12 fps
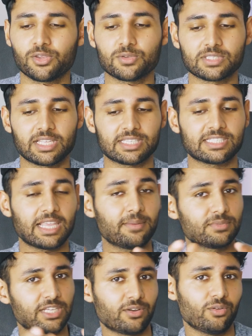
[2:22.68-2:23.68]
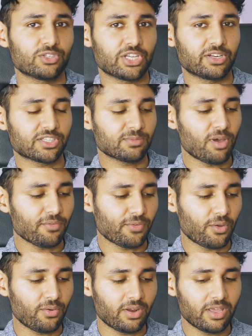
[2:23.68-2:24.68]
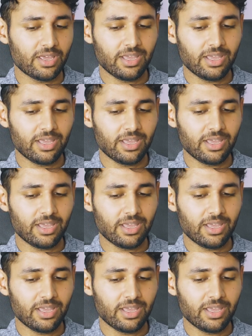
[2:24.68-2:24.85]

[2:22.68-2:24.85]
Using that same technology in a smartphone,